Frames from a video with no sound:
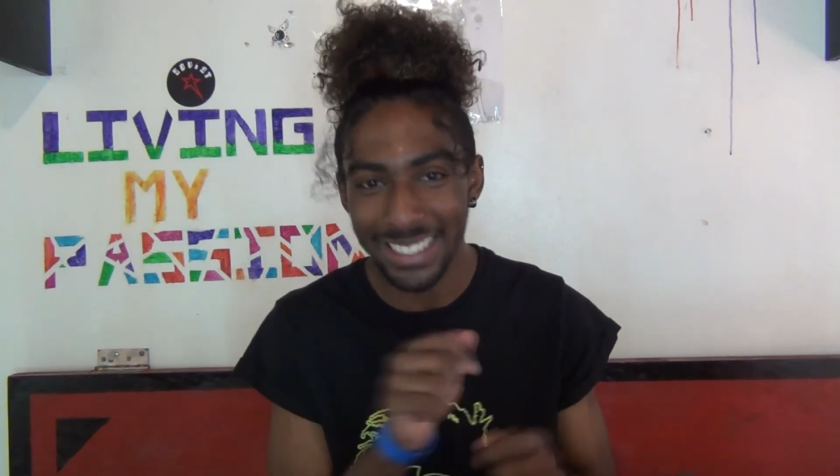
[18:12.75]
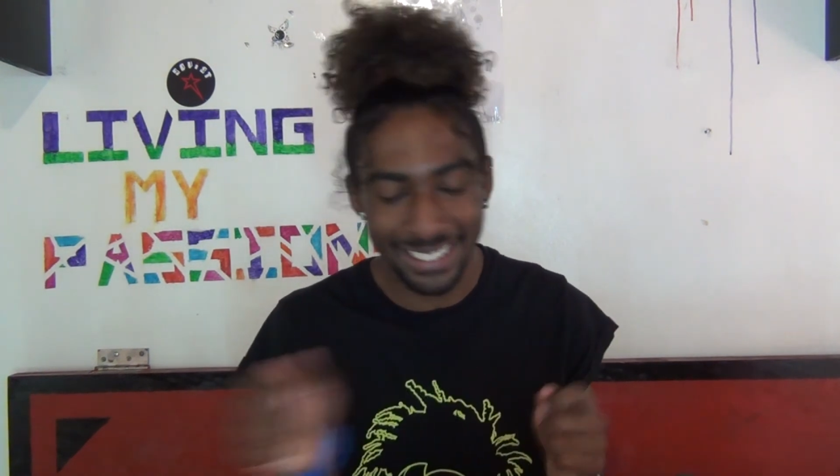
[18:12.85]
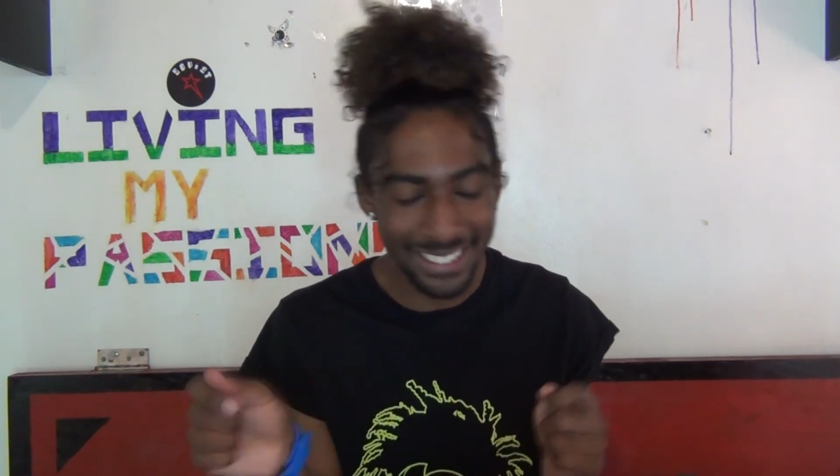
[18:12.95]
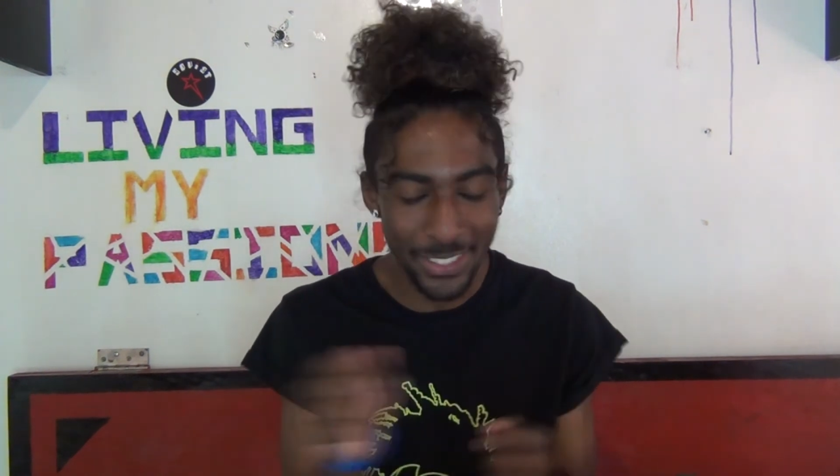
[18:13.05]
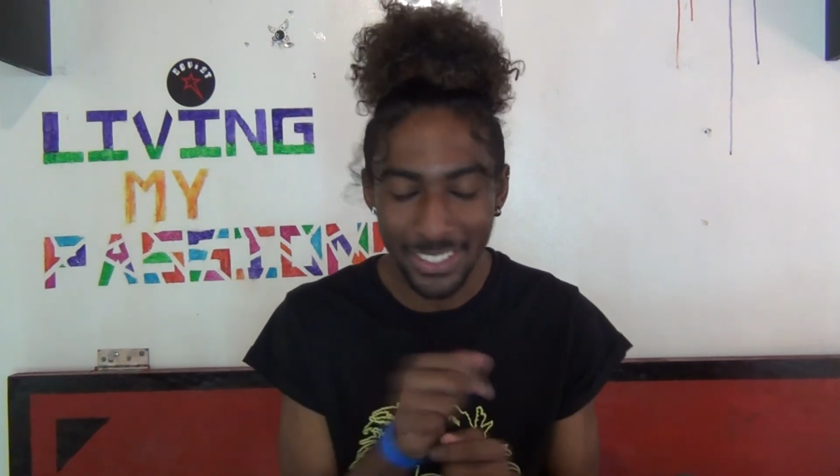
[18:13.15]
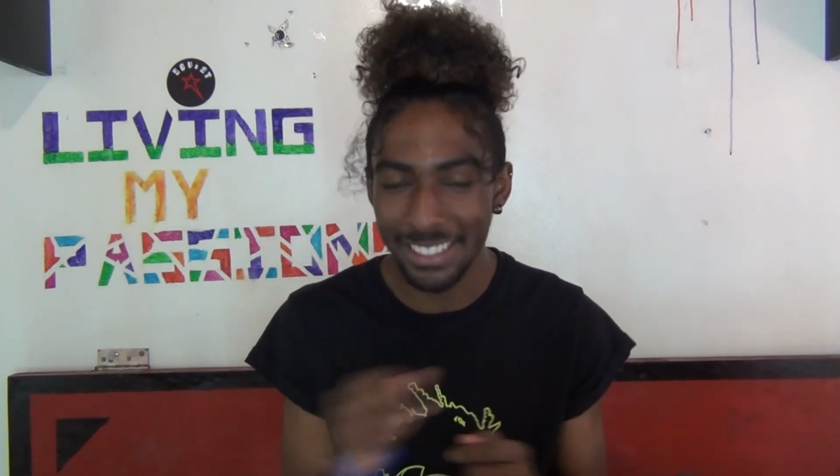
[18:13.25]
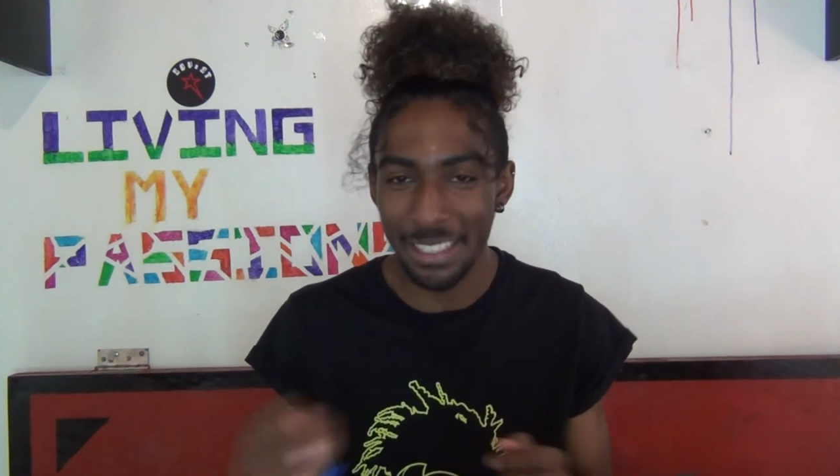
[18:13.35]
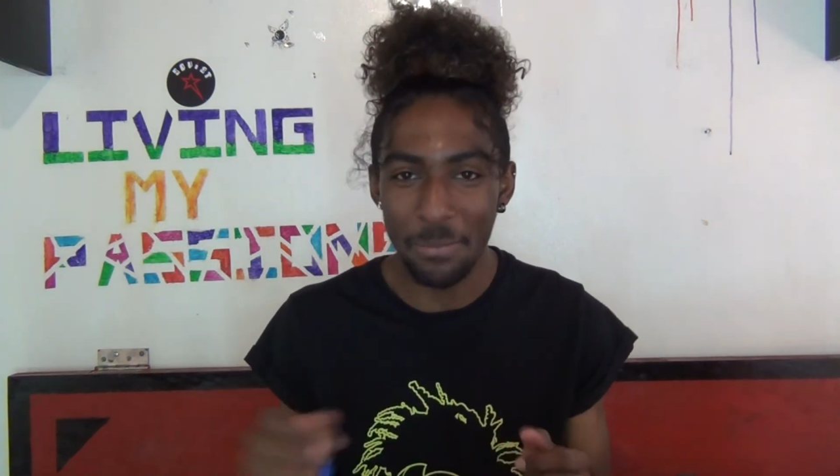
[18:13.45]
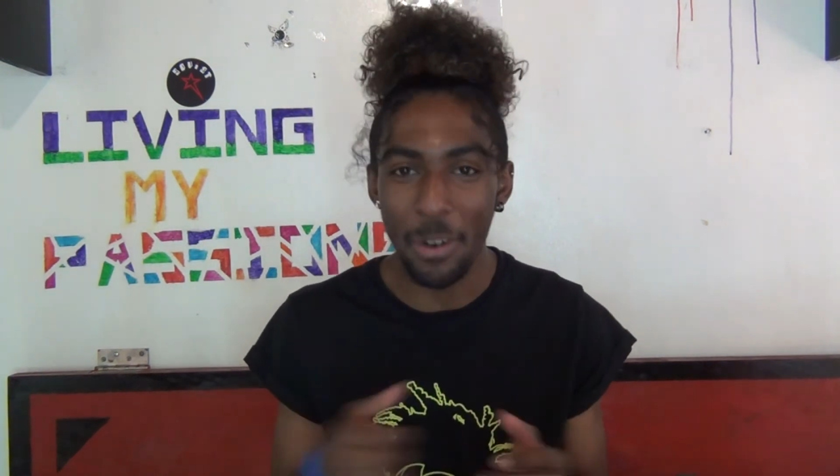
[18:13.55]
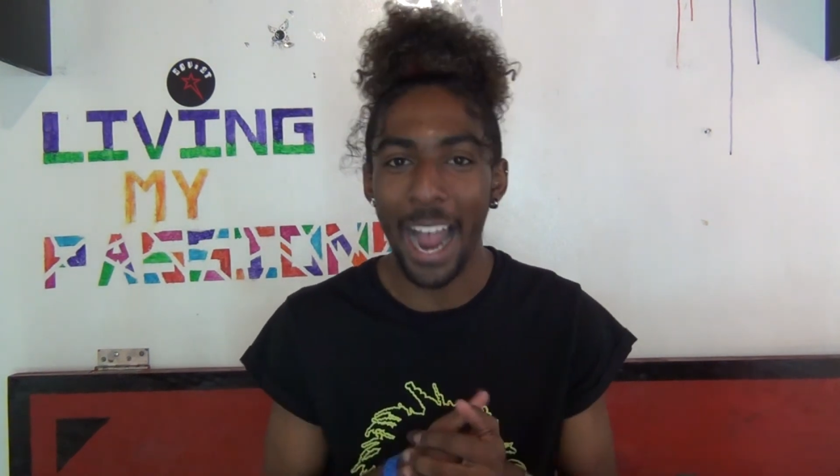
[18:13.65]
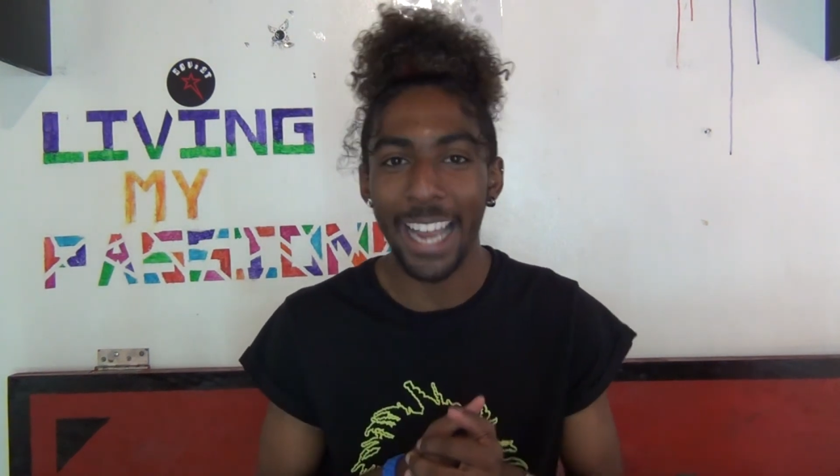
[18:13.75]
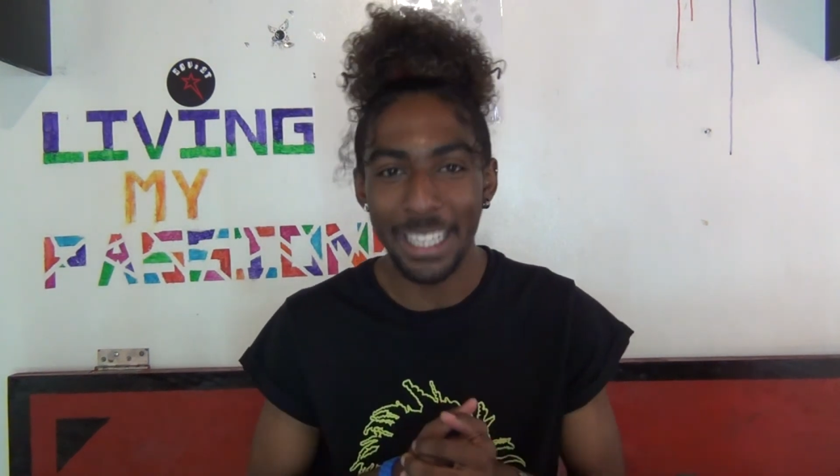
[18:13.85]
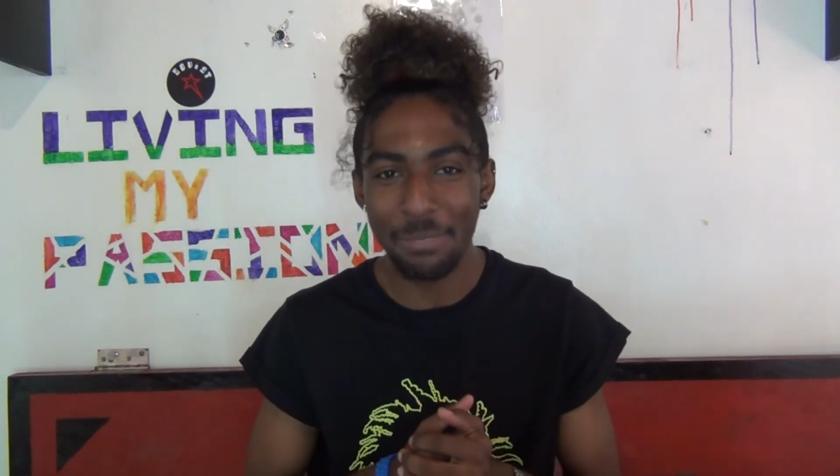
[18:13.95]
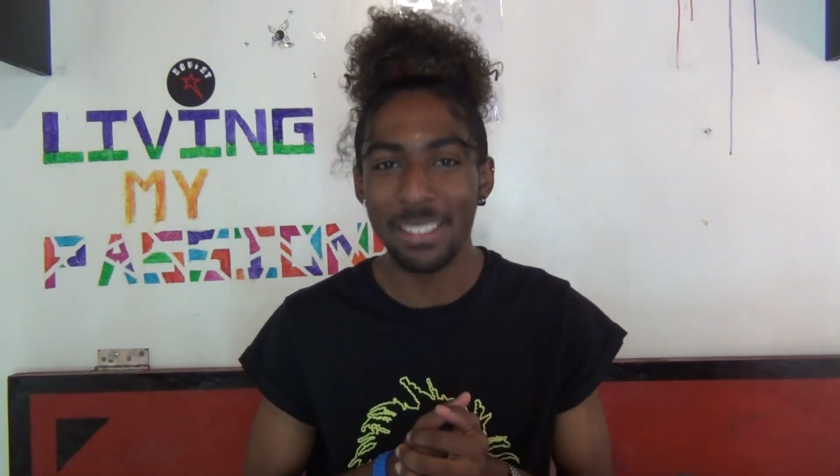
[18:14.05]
The secret zip for hiding